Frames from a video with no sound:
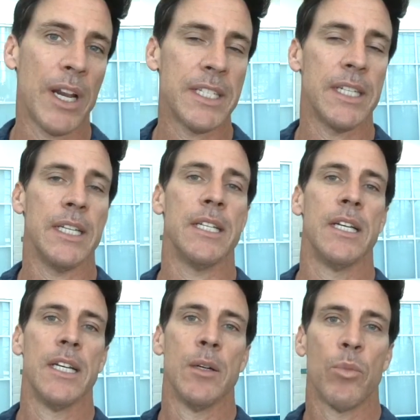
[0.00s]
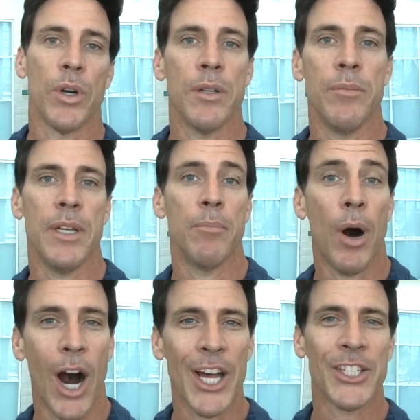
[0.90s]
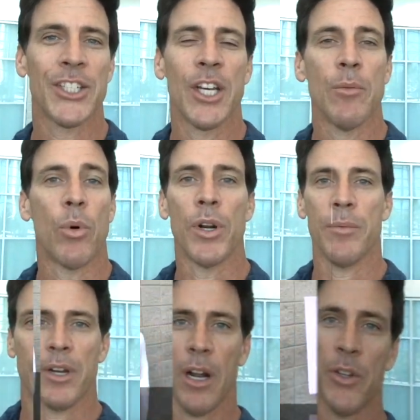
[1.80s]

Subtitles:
president, born to be a boss, born to be an